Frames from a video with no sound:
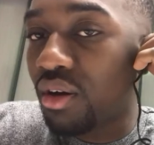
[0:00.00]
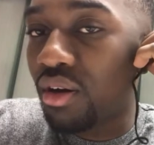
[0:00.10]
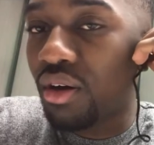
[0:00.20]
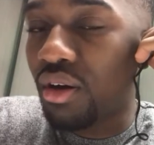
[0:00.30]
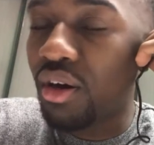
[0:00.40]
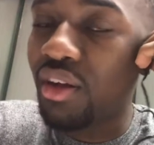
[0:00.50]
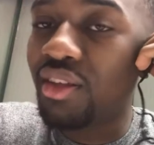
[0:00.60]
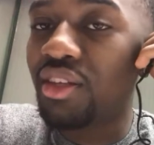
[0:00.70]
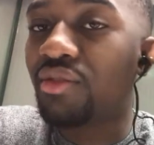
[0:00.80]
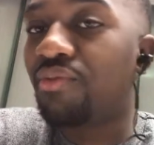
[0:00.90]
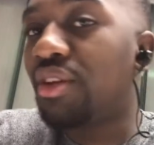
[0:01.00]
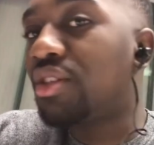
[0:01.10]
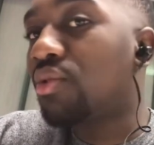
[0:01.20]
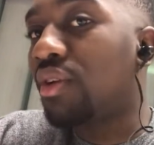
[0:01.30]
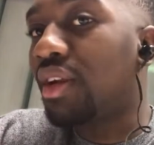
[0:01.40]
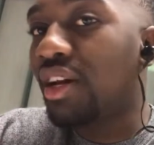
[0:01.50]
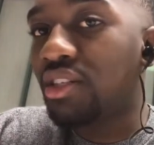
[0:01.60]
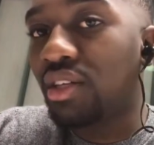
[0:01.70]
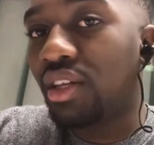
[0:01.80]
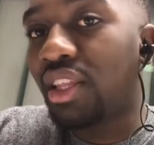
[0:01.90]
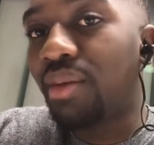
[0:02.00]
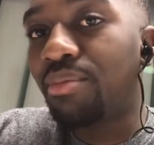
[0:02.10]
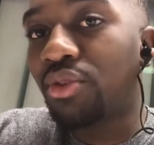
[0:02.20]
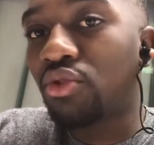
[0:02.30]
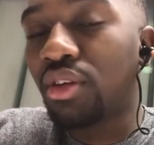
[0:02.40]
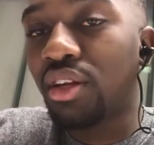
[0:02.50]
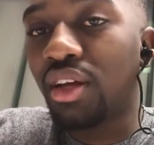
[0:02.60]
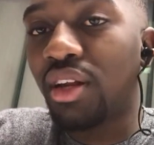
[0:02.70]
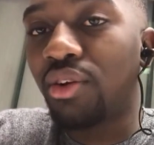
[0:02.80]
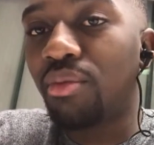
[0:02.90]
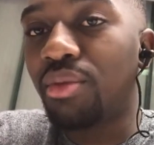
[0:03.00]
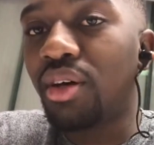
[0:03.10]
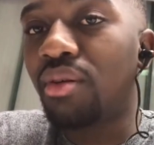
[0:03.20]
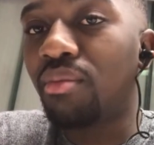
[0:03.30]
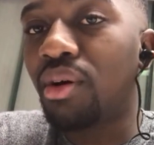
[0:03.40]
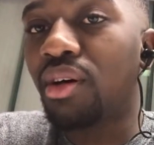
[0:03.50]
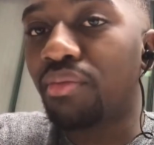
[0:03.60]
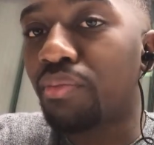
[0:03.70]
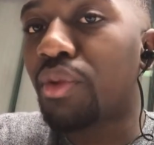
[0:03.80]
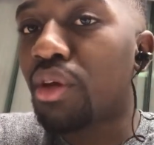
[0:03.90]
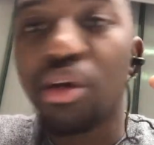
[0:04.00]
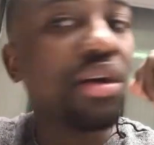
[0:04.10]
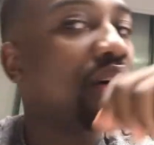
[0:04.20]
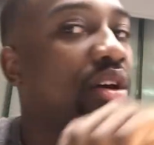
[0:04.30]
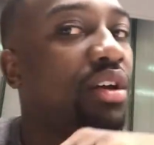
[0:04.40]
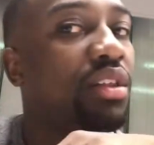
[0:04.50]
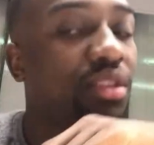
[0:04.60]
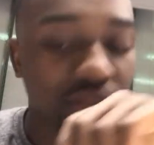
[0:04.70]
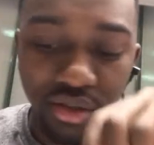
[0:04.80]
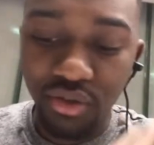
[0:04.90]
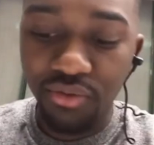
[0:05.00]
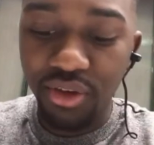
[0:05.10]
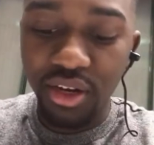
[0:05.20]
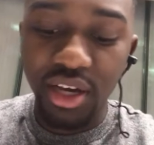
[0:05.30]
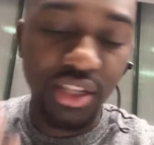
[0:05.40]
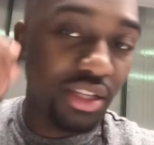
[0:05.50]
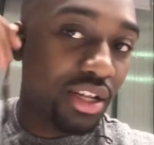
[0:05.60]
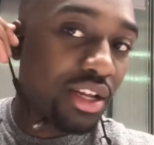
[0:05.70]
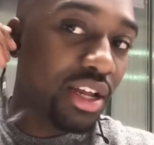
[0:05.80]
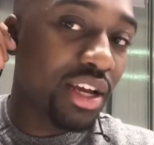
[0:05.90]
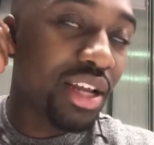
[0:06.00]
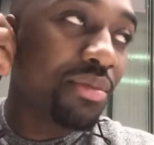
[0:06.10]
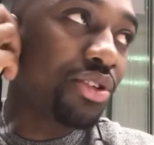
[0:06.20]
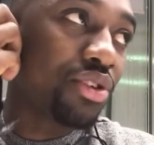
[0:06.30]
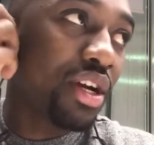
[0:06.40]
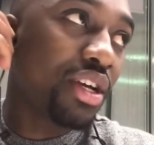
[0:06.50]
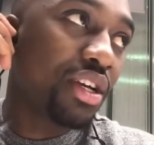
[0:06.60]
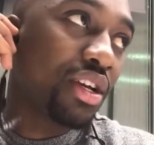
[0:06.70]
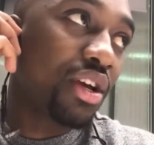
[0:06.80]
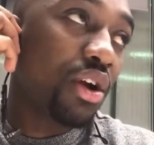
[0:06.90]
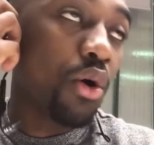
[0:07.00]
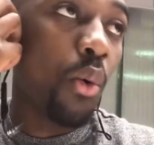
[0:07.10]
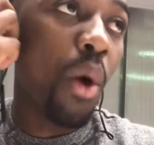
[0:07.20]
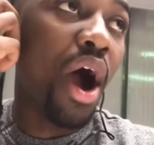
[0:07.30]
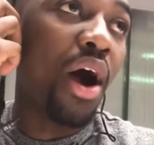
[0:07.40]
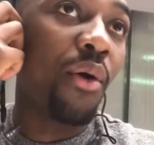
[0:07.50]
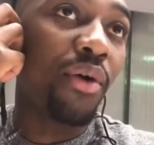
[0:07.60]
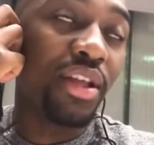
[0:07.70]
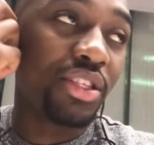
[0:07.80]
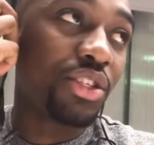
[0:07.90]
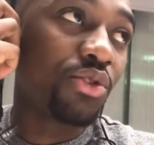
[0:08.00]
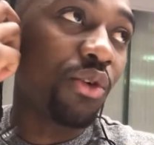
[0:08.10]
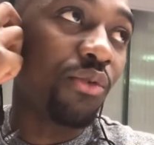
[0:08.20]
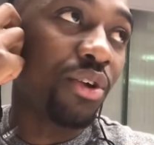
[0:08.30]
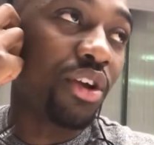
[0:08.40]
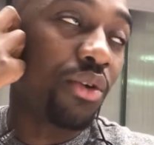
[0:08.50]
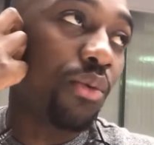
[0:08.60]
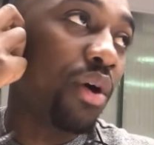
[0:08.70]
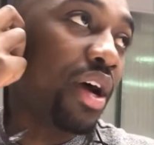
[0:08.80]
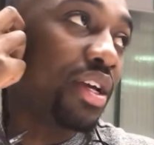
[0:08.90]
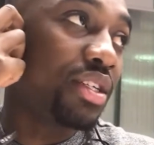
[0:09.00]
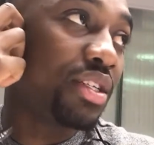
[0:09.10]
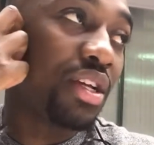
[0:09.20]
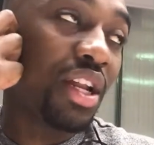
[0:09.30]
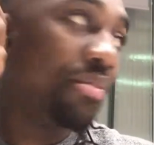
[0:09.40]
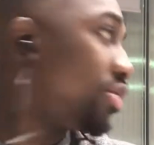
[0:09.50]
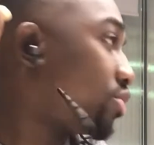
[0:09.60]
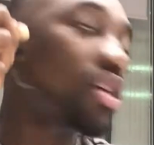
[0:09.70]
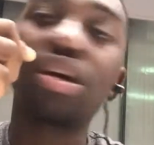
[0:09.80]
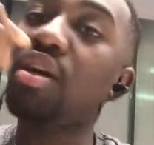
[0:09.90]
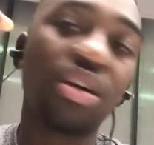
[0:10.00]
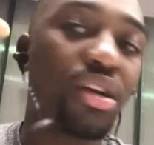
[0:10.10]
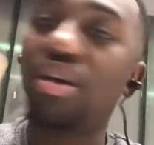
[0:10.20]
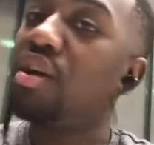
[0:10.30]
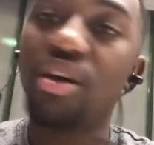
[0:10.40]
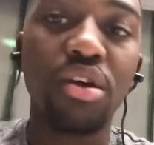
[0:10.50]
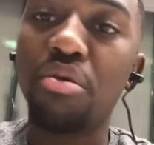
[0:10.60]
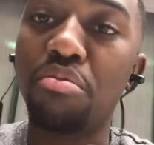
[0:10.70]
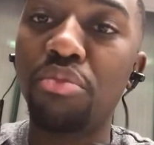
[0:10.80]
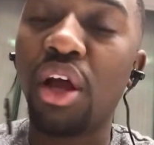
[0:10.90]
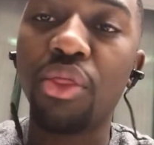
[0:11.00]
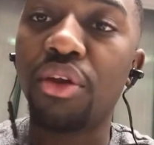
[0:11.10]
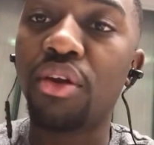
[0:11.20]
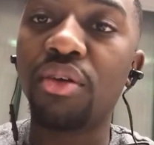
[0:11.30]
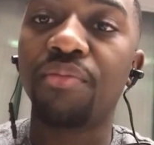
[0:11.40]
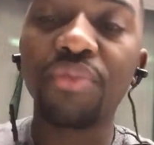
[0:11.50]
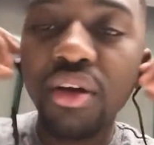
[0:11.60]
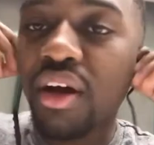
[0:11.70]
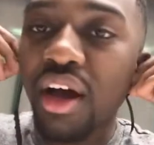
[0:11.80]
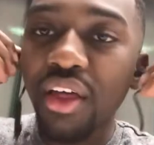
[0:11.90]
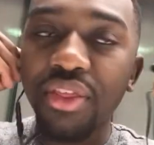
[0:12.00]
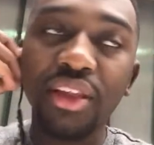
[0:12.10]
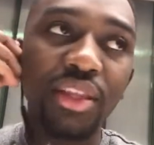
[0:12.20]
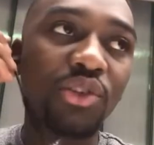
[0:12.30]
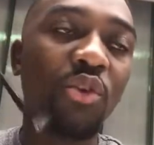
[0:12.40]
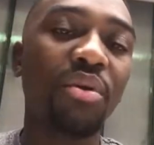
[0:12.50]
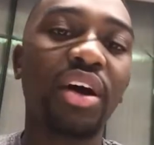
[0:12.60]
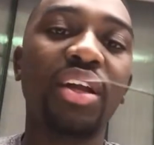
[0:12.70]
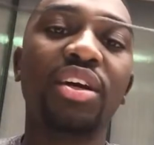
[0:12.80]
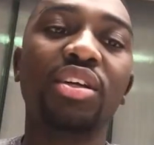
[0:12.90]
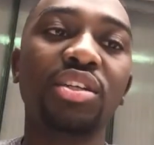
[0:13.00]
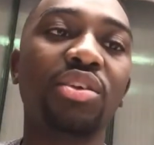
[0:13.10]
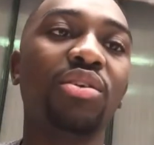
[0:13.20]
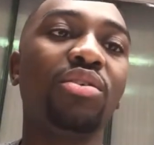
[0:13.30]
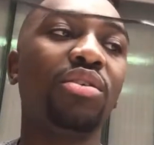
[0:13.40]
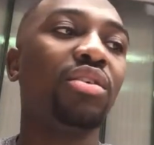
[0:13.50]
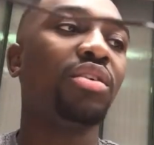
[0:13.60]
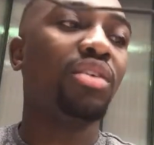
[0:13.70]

Oh, these fit so nicely. They protruded a little bit, but these fit nicely. Like, let me try. Wow, it's so freaking quiet. Let me try nothing. I think this go behind actually, hold on.